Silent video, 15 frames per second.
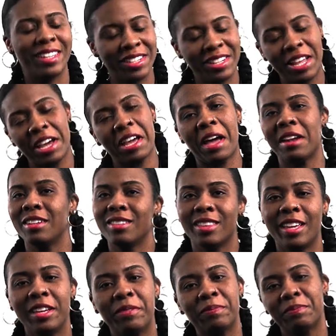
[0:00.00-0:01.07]
Yeah, that kind of
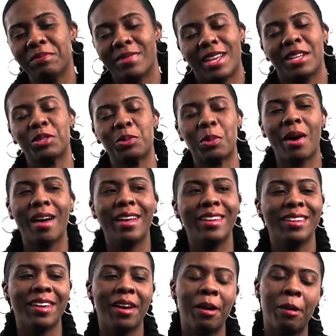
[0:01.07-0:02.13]
thing. That's
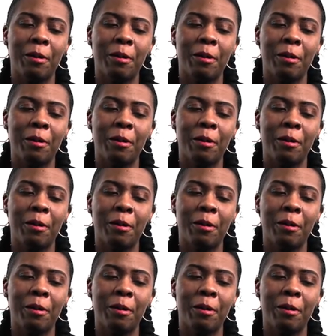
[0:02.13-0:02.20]
why.